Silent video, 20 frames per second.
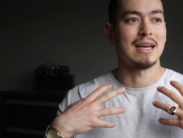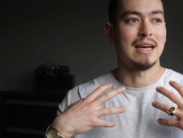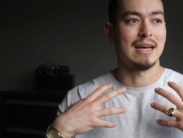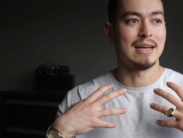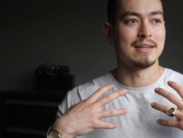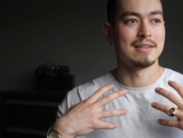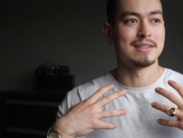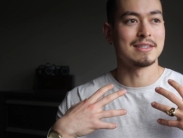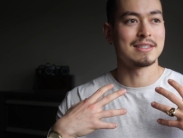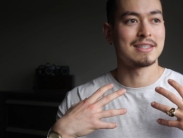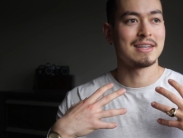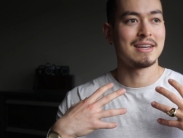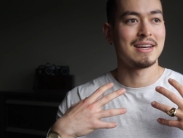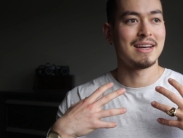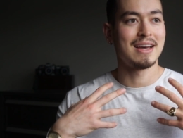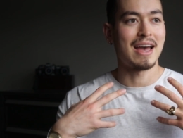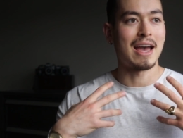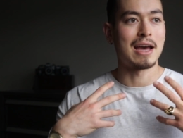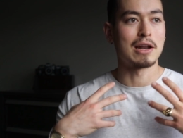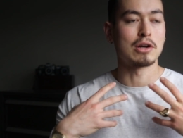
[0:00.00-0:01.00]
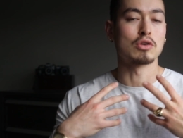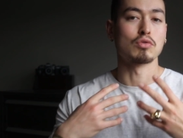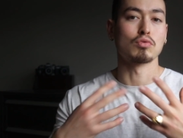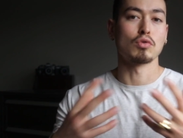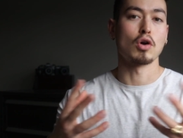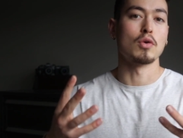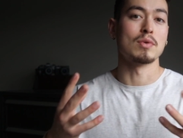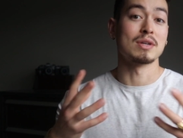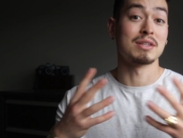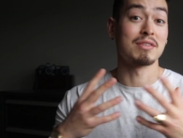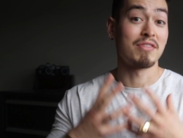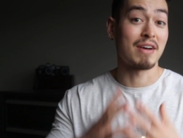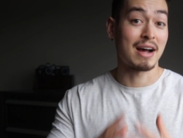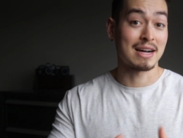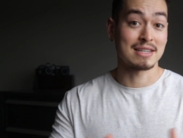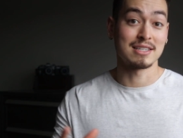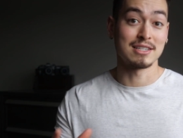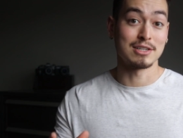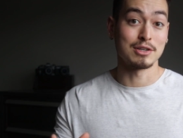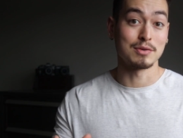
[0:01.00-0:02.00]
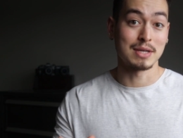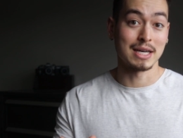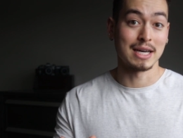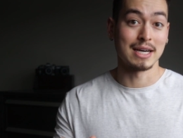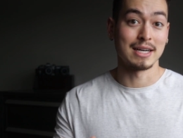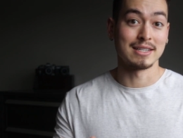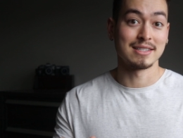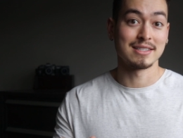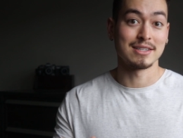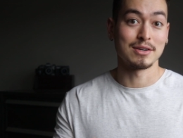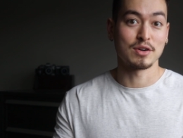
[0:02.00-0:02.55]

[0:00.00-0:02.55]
and and grow as fast as you can.